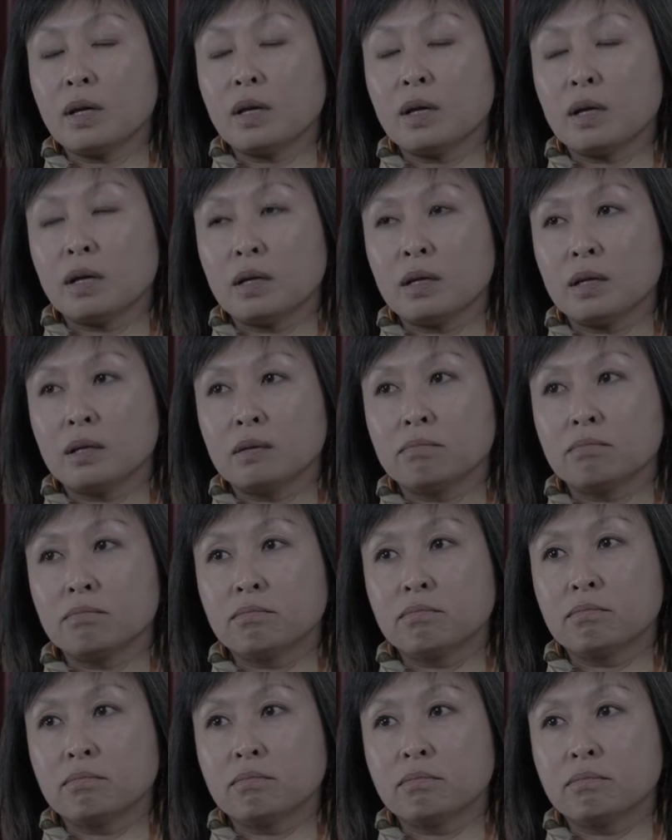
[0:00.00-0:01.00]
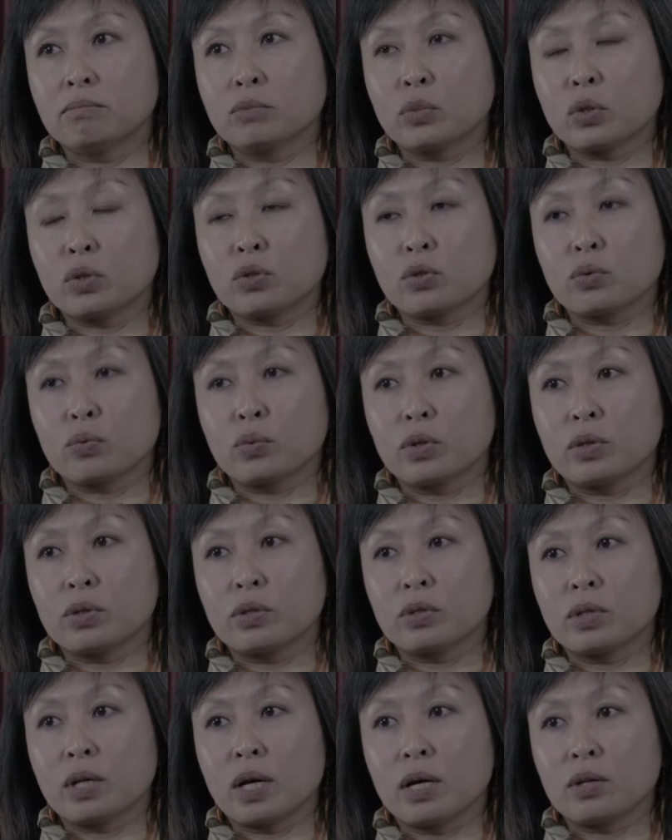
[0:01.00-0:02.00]
um what's the
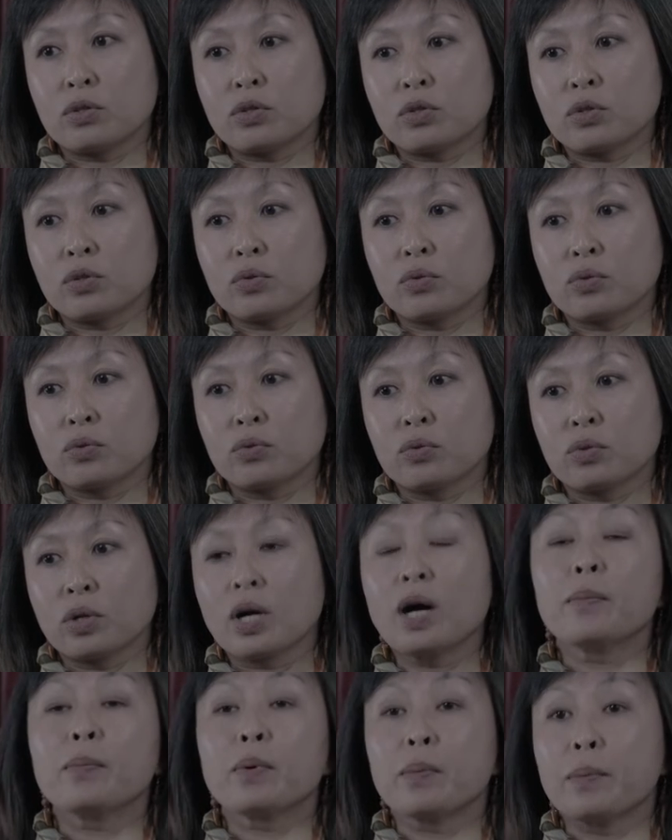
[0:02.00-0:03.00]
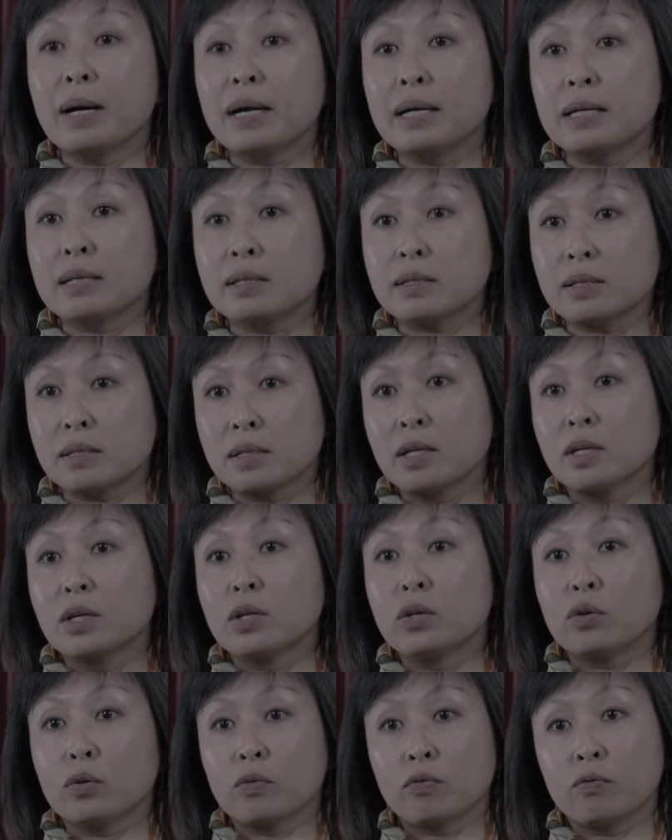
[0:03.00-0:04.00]
word, not to compromise
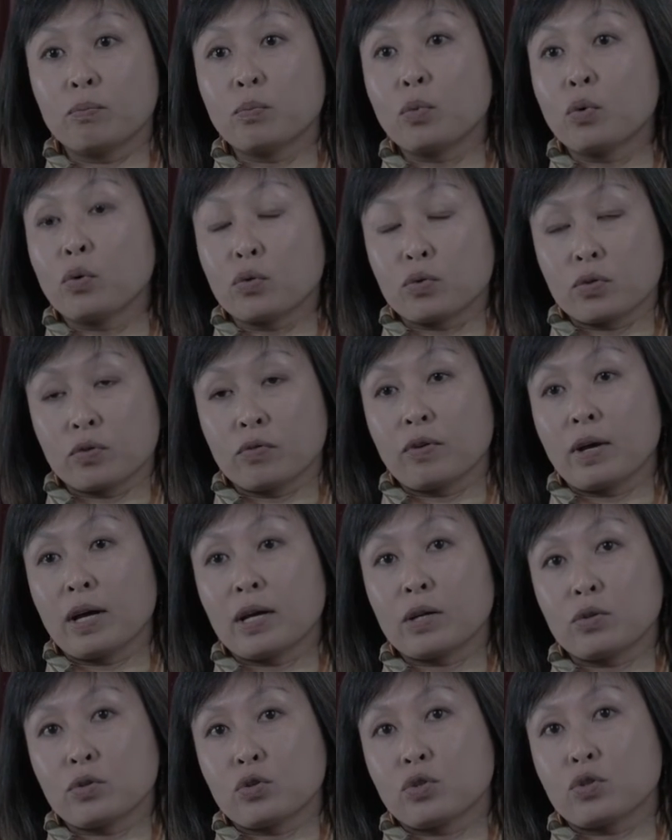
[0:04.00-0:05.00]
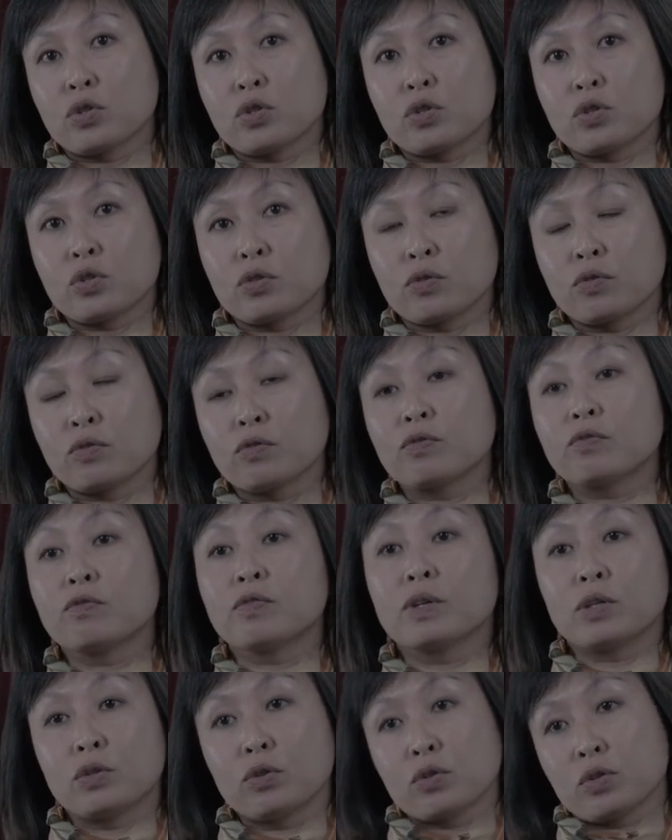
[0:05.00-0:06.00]
your morals and values just to
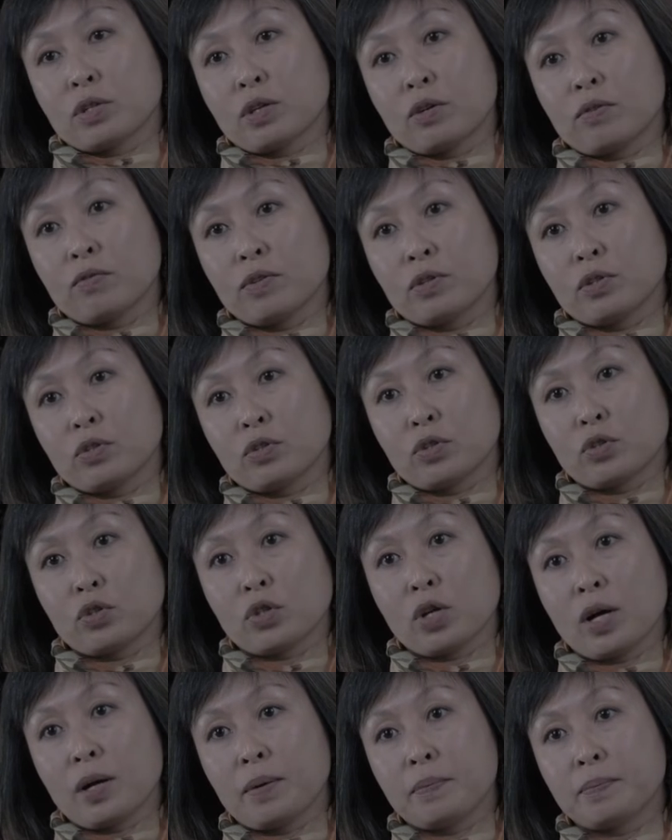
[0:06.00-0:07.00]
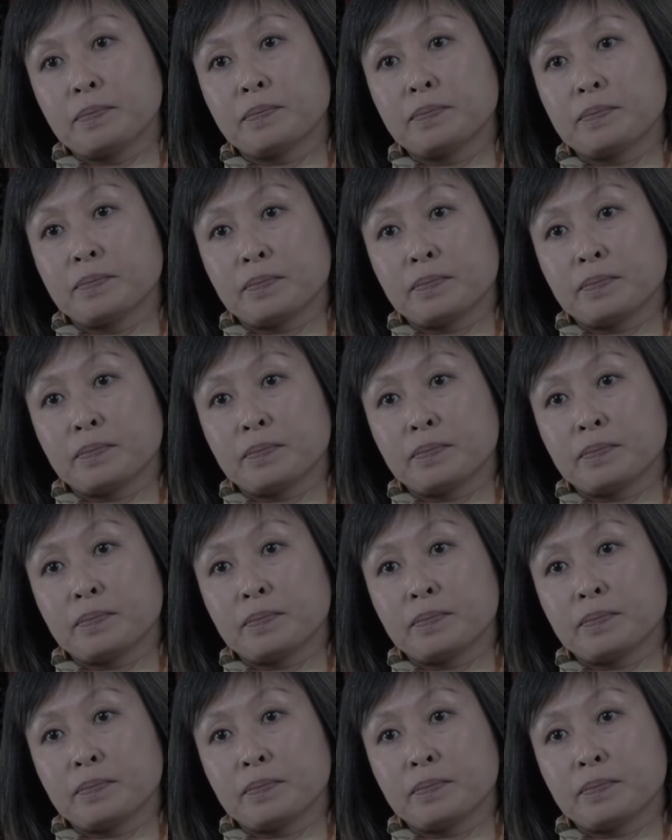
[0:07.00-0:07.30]
fit yourself into the job.